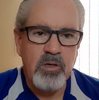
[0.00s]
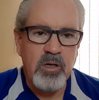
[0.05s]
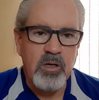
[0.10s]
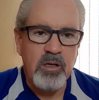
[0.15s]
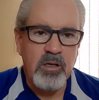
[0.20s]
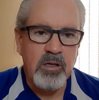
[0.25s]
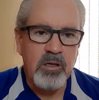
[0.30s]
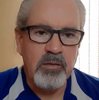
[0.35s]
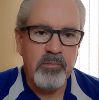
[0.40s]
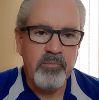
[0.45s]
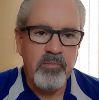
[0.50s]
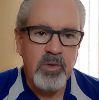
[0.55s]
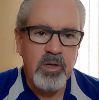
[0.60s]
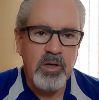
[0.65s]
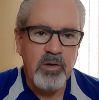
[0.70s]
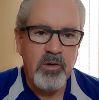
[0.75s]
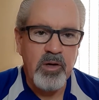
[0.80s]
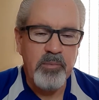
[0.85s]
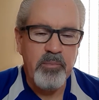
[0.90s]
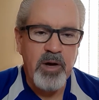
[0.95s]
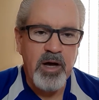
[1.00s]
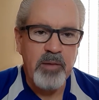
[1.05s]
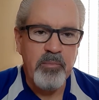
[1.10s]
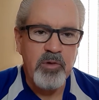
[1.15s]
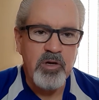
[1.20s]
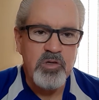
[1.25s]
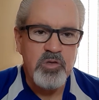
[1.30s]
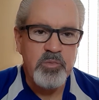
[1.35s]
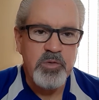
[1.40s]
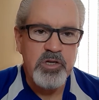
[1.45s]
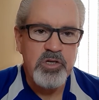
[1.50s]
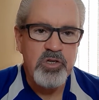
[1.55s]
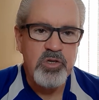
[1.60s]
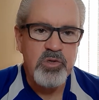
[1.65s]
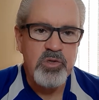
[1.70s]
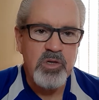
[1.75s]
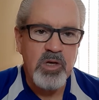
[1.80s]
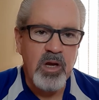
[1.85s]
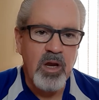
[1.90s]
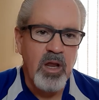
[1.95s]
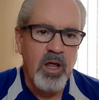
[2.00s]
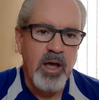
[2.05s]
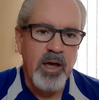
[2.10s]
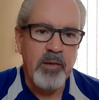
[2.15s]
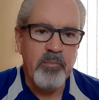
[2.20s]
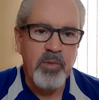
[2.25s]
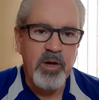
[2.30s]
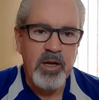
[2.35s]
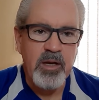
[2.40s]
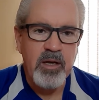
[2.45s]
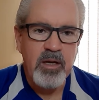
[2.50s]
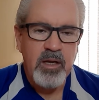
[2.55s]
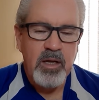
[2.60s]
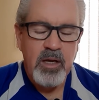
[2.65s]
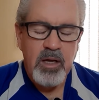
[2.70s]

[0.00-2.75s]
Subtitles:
I buy most of my shoes online. But